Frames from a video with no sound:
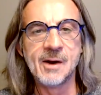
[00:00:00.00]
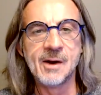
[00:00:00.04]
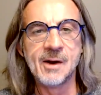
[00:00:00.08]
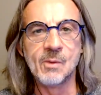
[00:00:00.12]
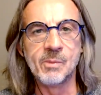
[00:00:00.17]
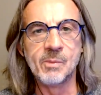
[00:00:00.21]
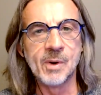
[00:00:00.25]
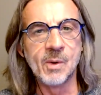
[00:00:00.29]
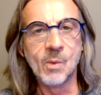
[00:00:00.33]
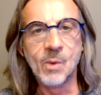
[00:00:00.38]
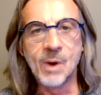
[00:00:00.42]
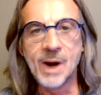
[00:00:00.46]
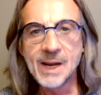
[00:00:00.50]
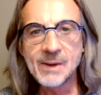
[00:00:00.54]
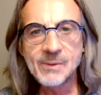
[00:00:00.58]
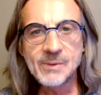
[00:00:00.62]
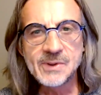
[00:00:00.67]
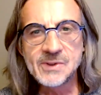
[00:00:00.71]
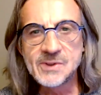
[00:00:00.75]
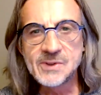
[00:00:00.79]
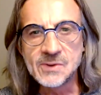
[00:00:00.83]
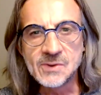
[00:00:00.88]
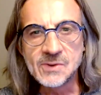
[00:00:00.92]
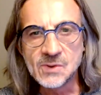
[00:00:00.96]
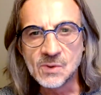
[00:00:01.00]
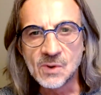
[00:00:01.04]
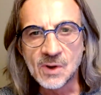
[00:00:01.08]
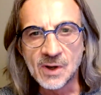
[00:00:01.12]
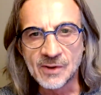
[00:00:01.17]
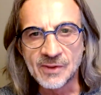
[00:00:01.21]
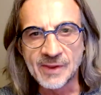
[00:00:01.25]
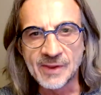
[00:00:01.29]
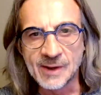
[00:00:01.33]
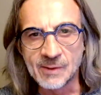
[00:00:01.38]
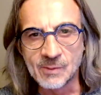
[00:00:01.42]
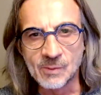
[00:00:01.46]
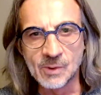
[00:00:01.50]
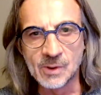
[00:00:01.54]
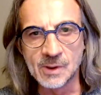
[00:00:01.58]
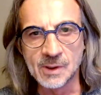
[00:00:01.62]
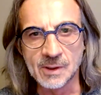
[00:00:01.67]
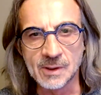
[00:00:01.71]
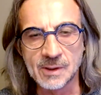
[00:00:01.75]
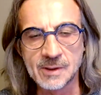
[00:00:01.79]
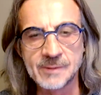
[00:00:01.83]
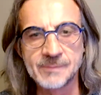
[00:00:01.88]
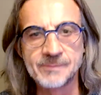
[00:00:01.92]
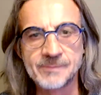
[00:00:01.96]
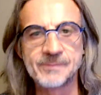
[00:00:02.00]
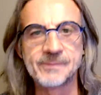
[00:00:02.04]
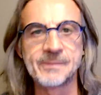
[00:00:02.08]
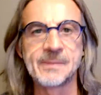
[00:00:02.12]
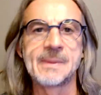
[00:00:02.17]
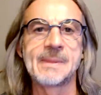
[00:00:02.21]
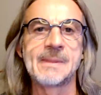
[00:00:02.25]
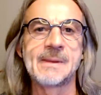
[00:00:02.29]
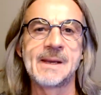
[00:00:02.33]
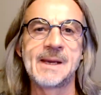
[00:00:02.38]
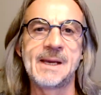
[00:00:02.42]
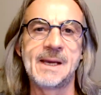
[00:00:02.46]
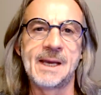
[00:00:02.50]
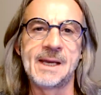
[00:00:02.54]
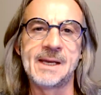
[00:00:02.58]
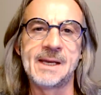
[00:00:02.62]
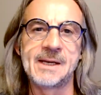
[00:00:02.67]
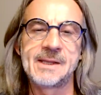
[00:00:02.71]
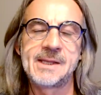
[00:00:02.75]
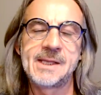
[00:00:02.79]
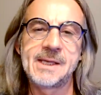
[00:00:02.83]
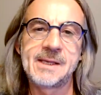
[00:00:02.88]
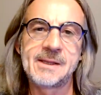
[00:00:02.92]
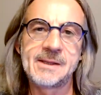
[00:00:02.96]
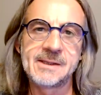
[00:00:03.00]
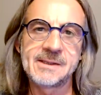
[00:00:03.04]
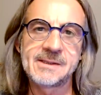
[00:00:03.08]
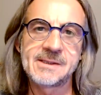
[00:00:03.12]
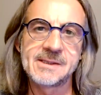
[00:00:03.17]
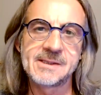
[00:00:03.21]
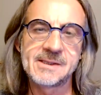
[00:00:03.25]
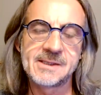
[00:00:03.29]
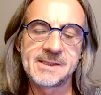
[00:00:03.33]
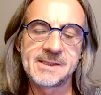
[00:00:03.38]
But why would you do all that work? And I think this is